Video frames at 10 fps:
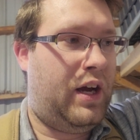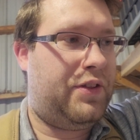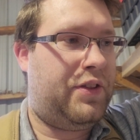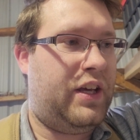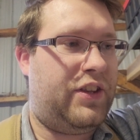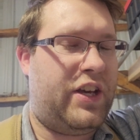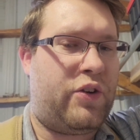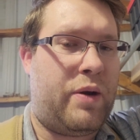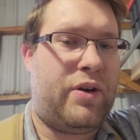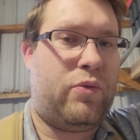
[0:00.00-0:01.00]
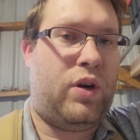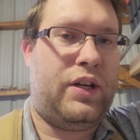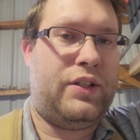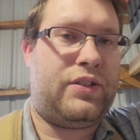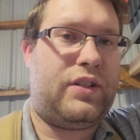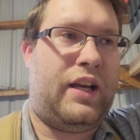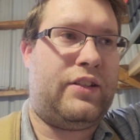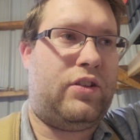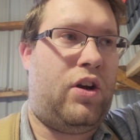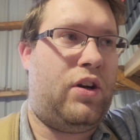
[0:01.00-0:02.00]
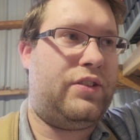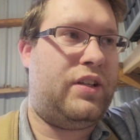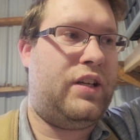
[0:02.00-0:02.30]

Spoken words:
think the agreement was, as long as